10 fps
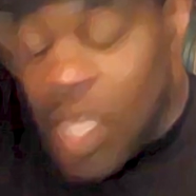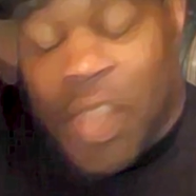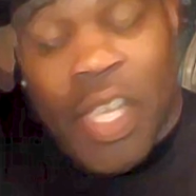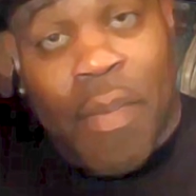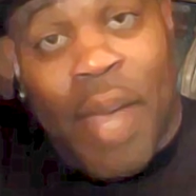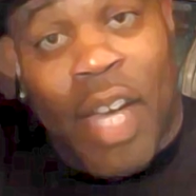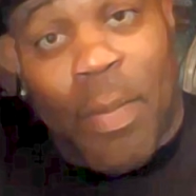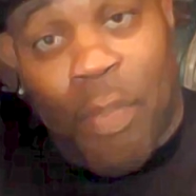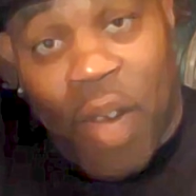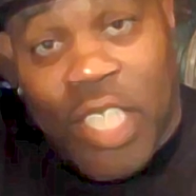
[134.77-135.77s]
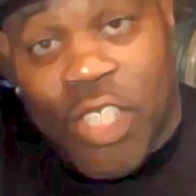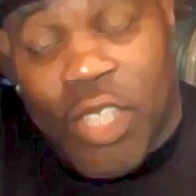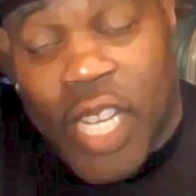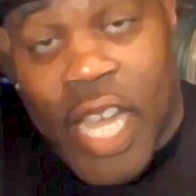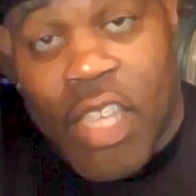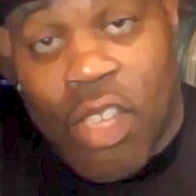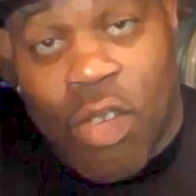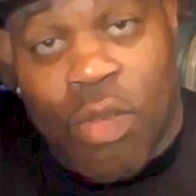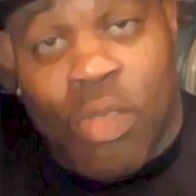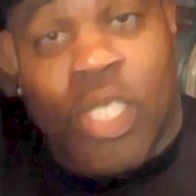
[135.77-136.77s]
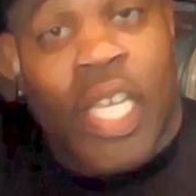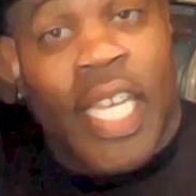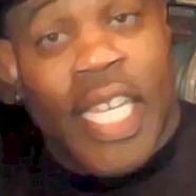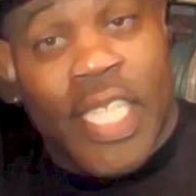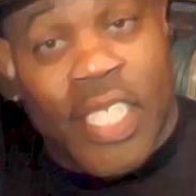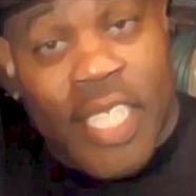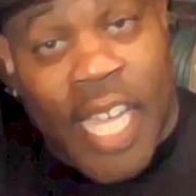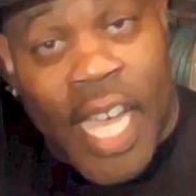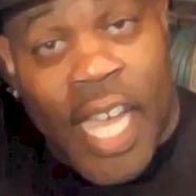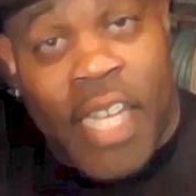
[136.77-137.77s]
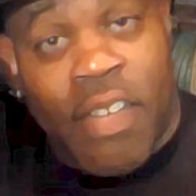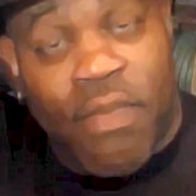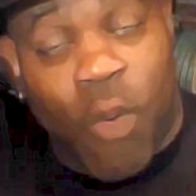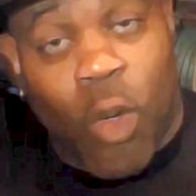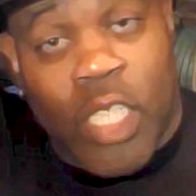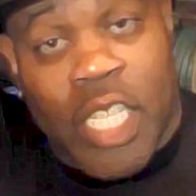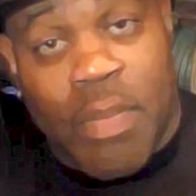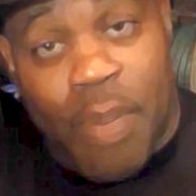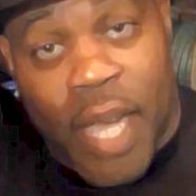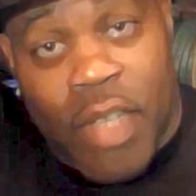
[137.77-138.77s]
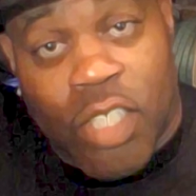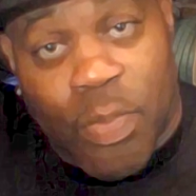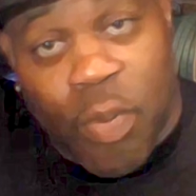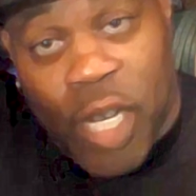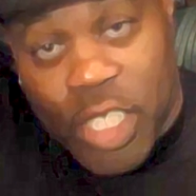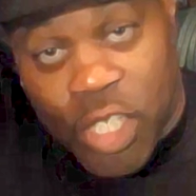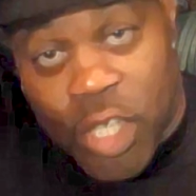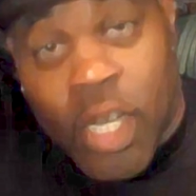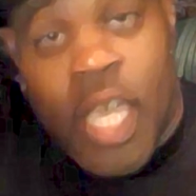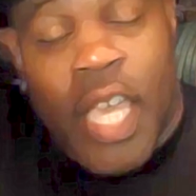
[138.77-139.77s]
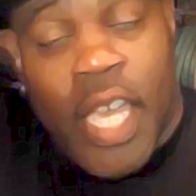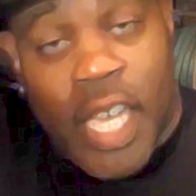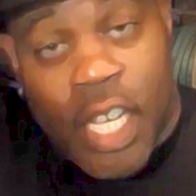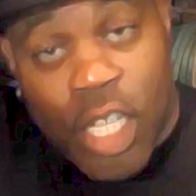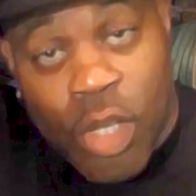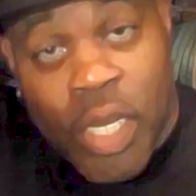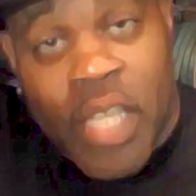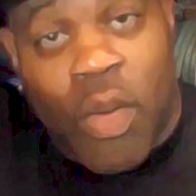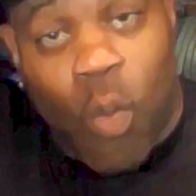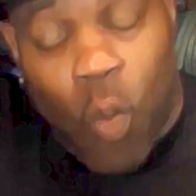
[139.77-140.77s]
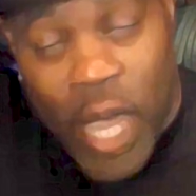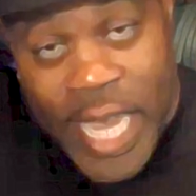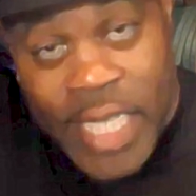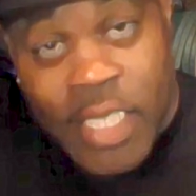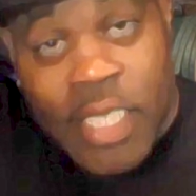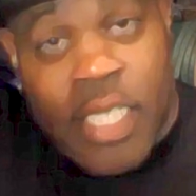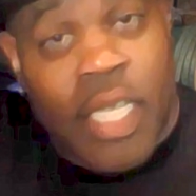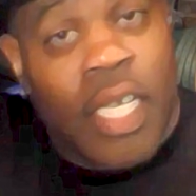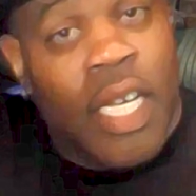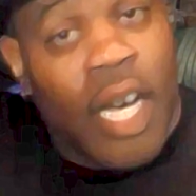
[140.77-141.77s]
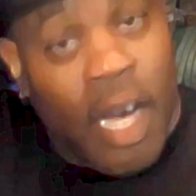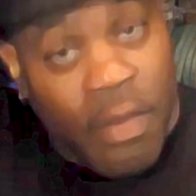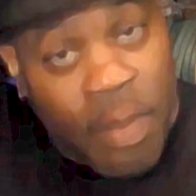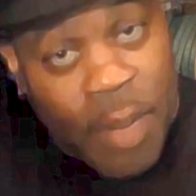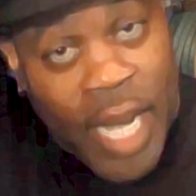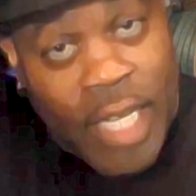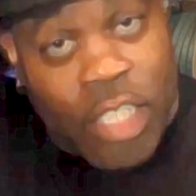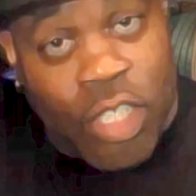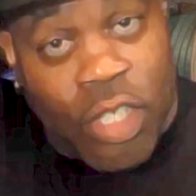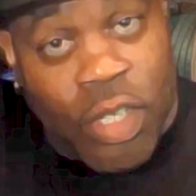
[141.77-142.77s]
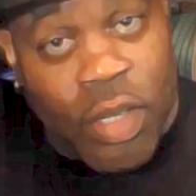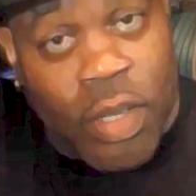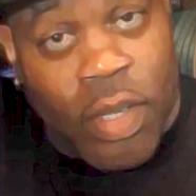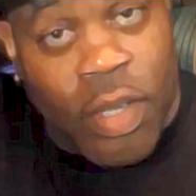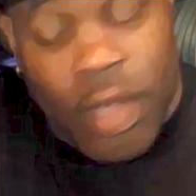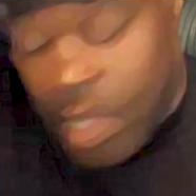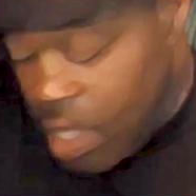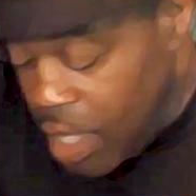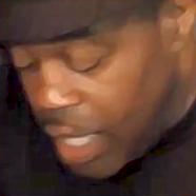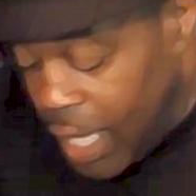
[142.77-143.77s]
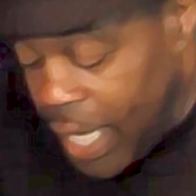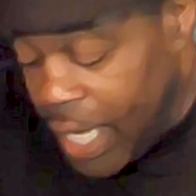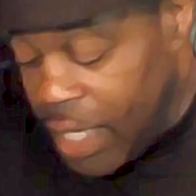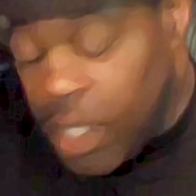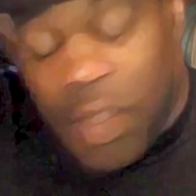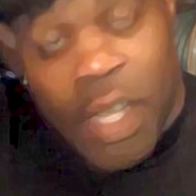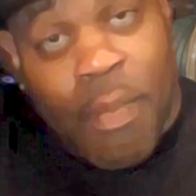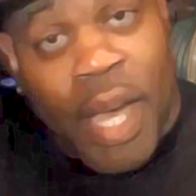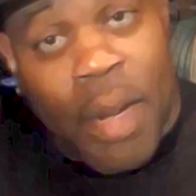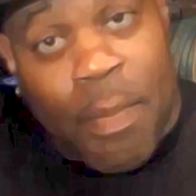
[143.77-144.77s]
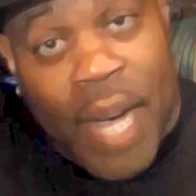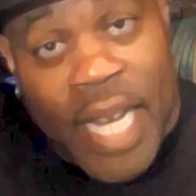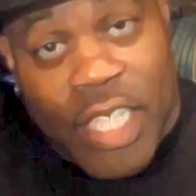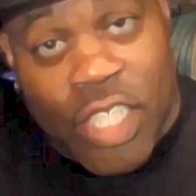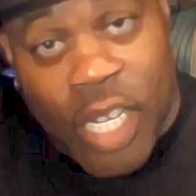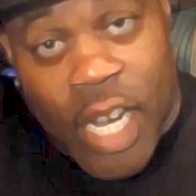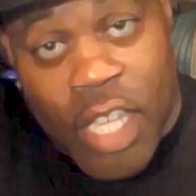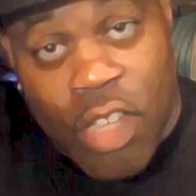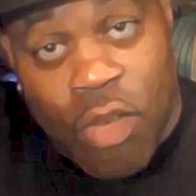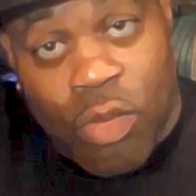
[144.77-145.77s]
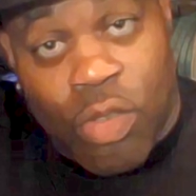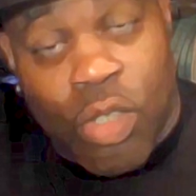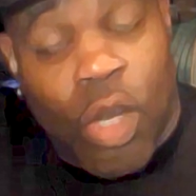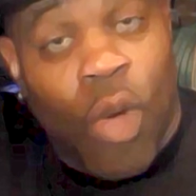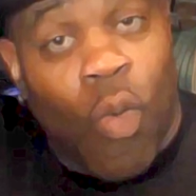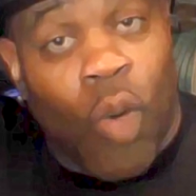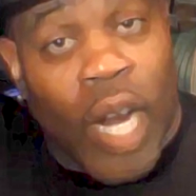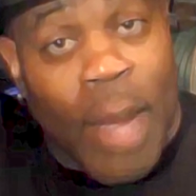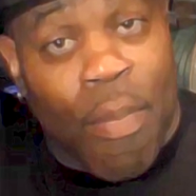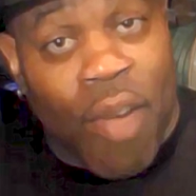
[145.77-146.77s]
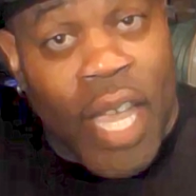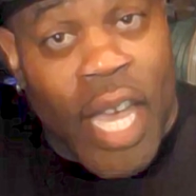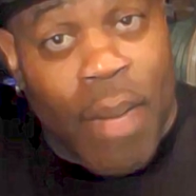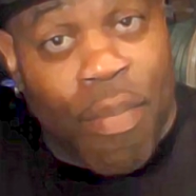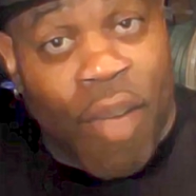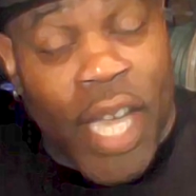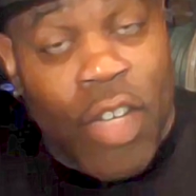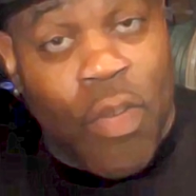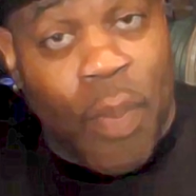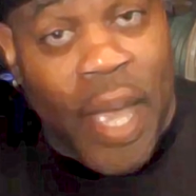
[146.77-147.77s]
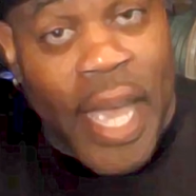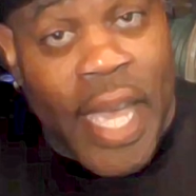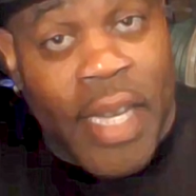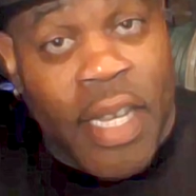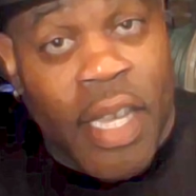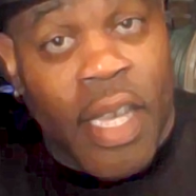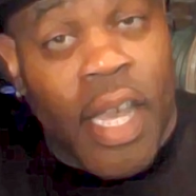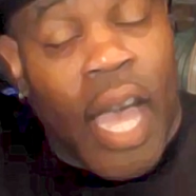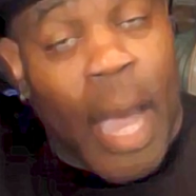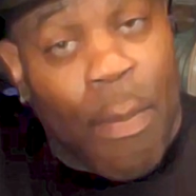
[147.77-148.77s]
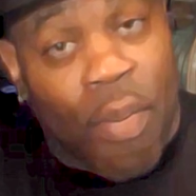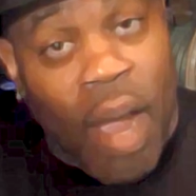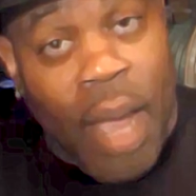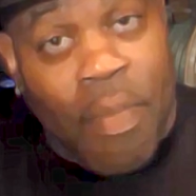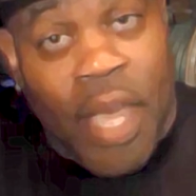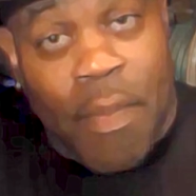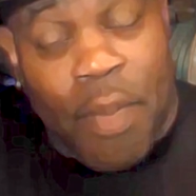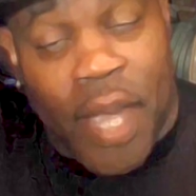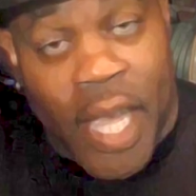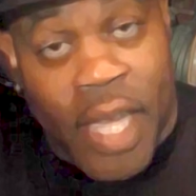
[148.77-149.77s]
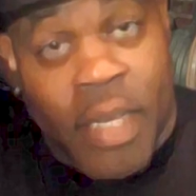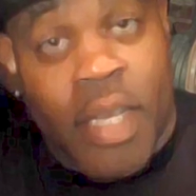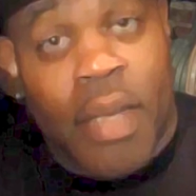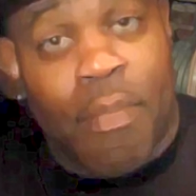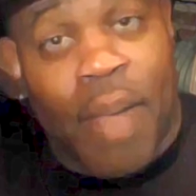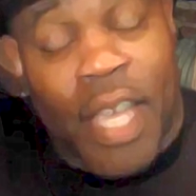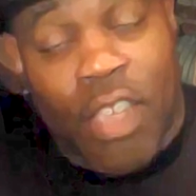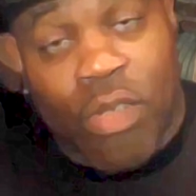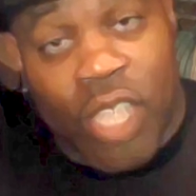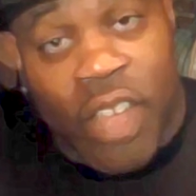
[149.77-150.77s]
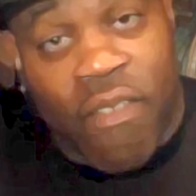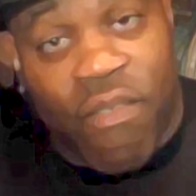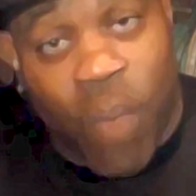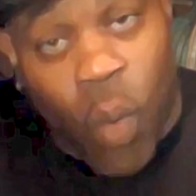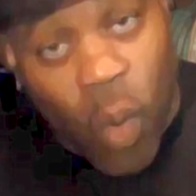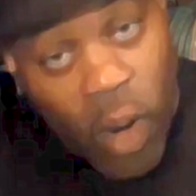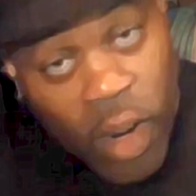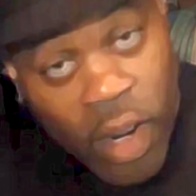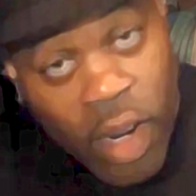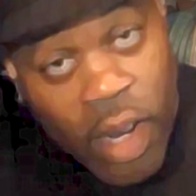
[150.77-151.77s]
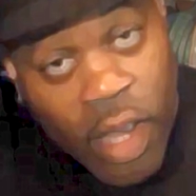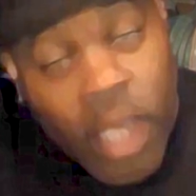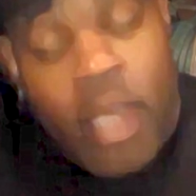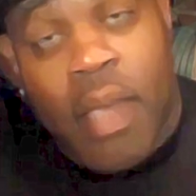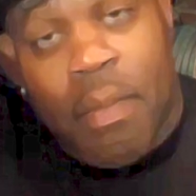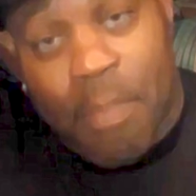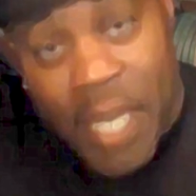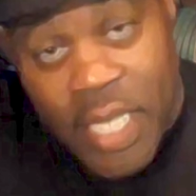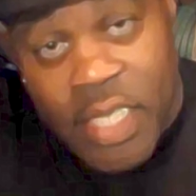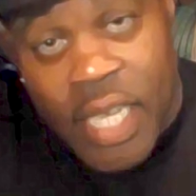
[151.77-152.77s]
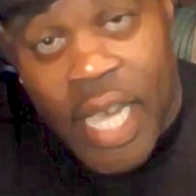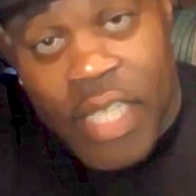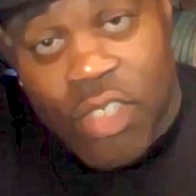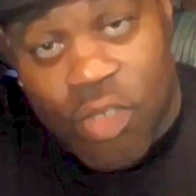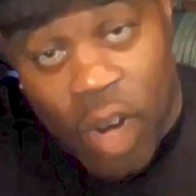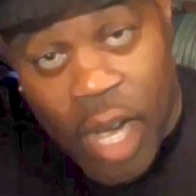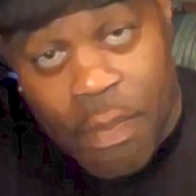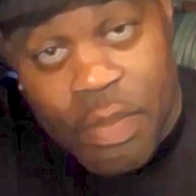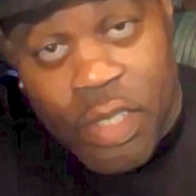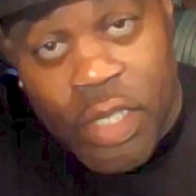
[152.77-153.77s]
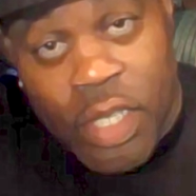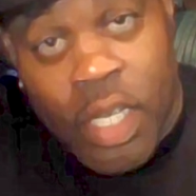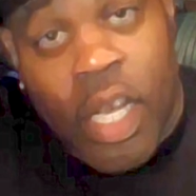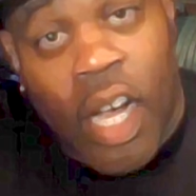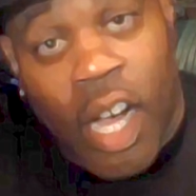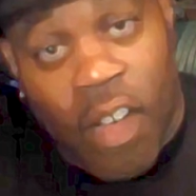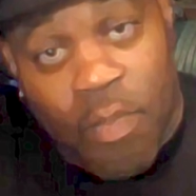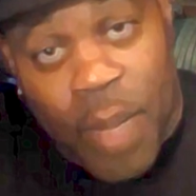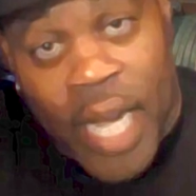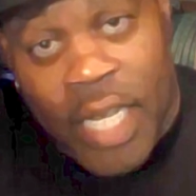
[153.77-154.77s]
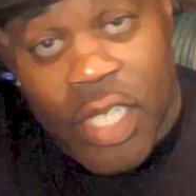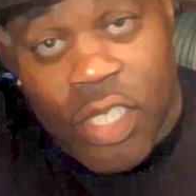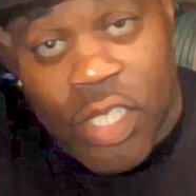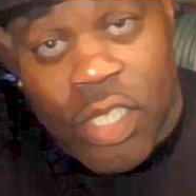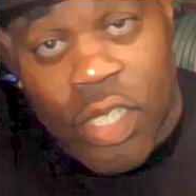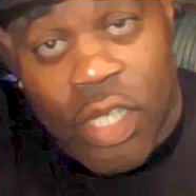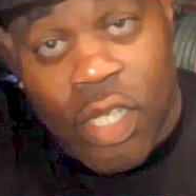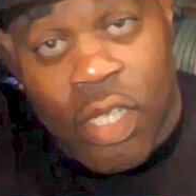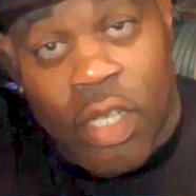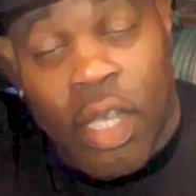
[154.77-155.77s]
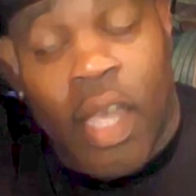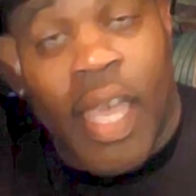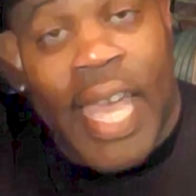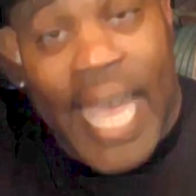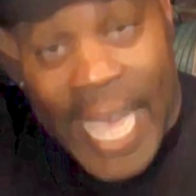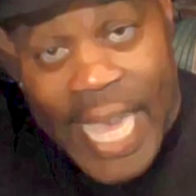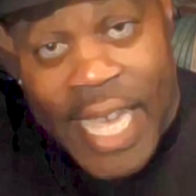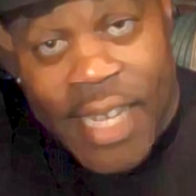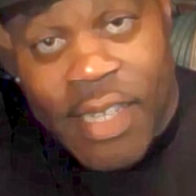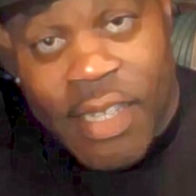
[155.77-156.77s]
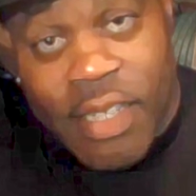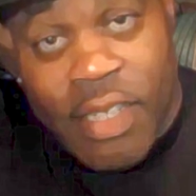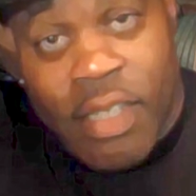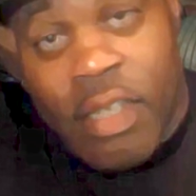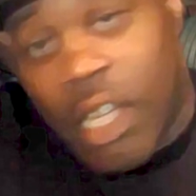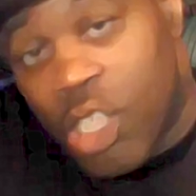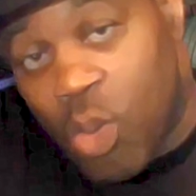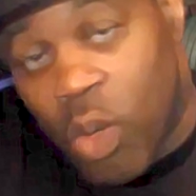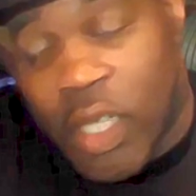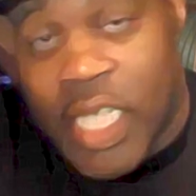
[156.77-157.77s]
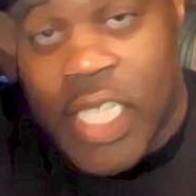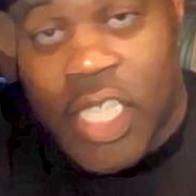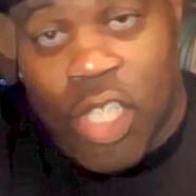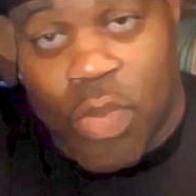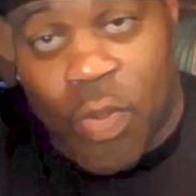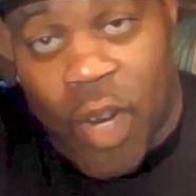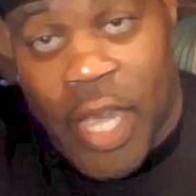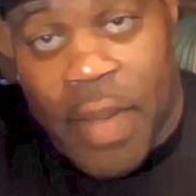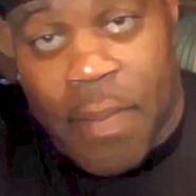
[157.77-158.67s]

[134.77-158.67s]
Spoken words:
The amount of pressure that I use is 9 to 14 pounds of pressure, including the weight of the polisher. And the amount of polish that I use. When I break out a brand new pad, I prime that pad by using 4 pea-sized drops of polish and a squirt of detail spray.